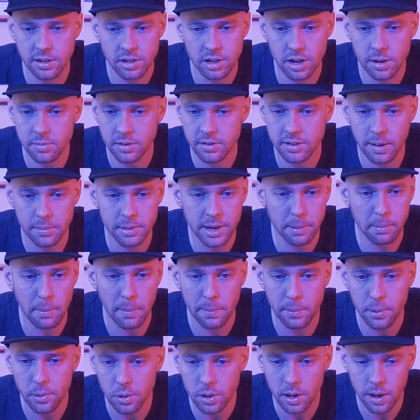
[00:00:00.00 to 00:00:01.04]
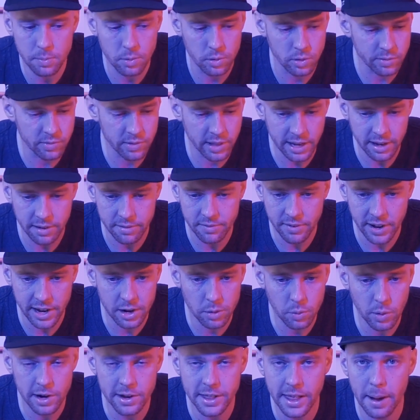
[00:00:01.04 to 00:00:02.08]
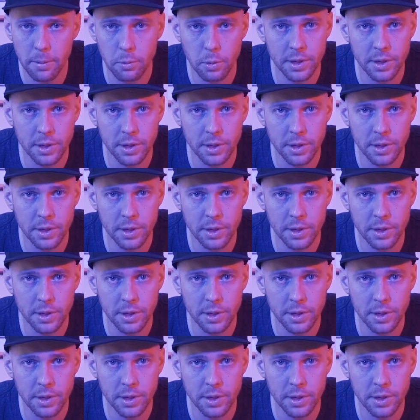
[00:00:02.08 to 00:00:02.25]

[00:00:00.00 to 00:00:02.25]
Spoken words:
in terms of some type of pull-up or even like a fadeaway